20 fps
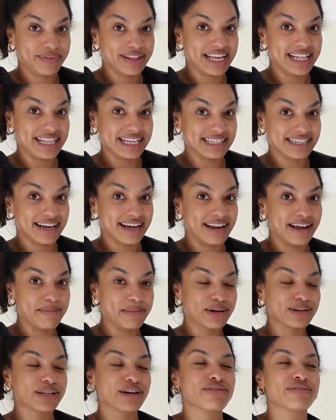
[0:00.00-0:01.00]
in this colour
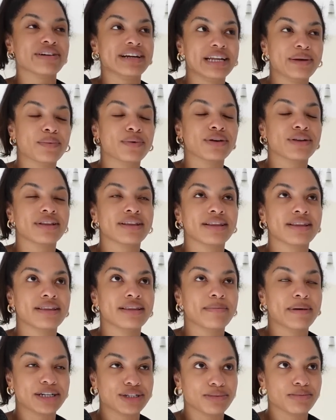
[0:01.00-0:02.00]
because I really want
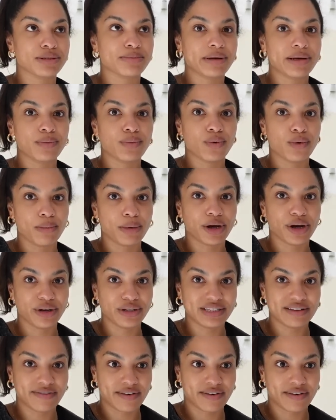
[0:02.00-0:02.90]
the bedroom to be warm, cozy